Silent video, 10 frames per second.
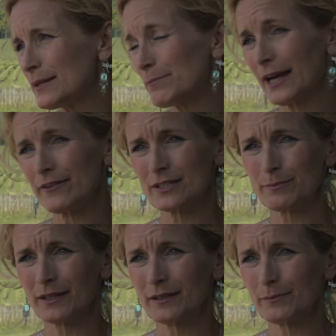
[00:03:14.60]
embarrassed
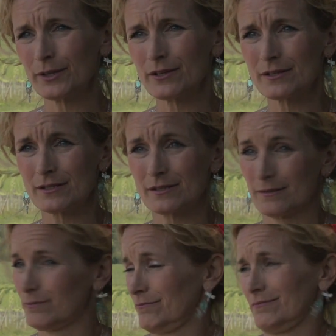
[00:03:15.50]
by them
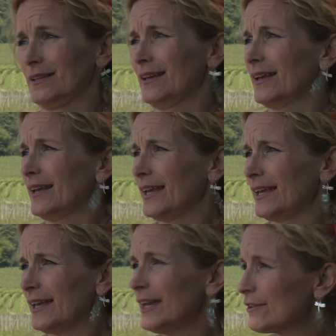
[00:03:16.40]
because
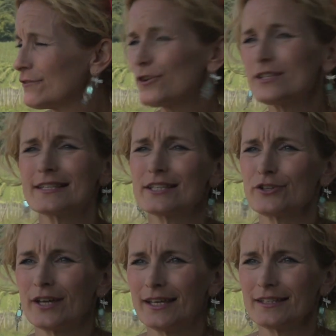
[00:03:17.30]
hearing voices in
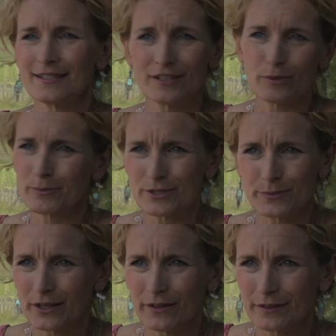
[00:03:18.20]
your head is synonymous
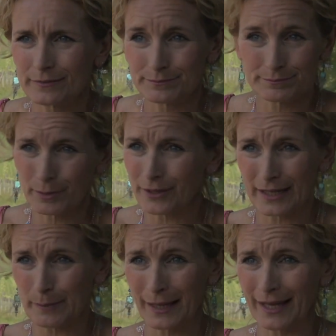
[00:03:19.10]
with going
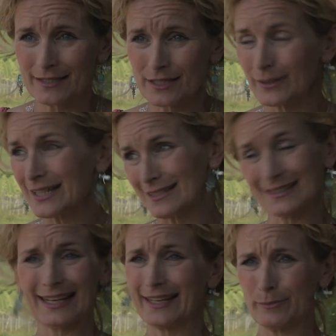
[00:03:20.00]
barking mad, so I didn't
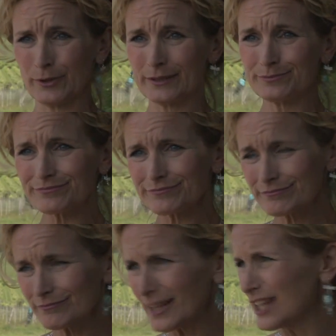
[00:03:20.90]
tell anybody.
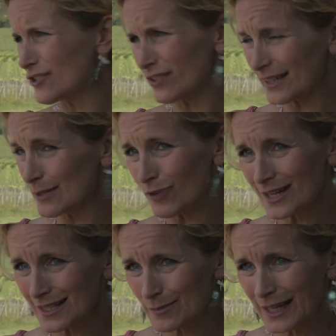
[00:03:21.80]
I just thought I'd keep
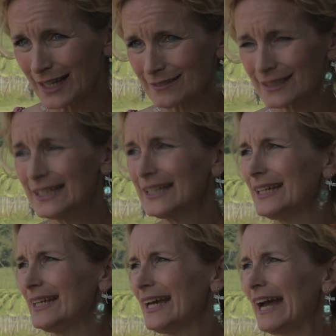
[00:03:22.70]
writing them down.
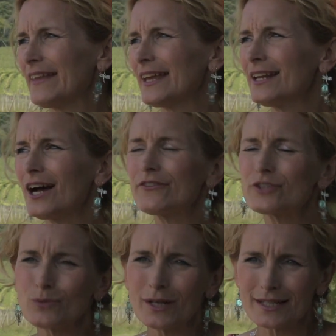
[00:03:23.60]
And then
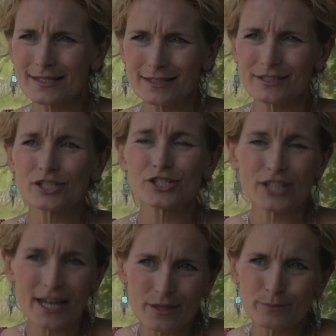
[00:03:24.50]
after a while, I started to
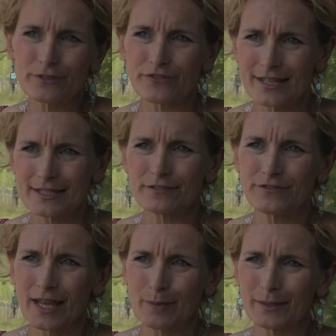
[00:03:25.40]
share them with friends and
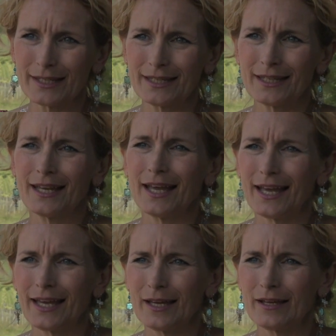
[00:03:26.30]
family,
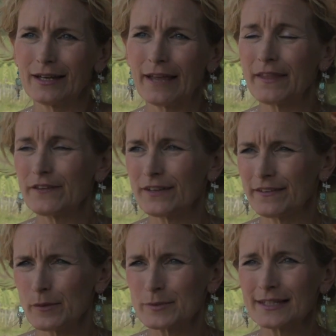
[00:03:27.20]
and they
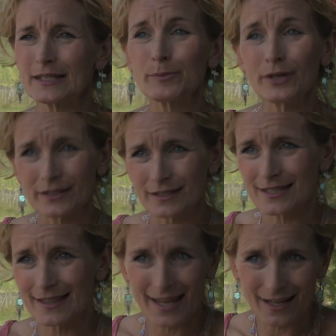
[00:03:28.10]
found they were particularly pertinent
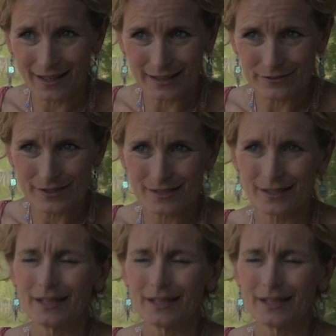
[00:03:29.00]
to their lives.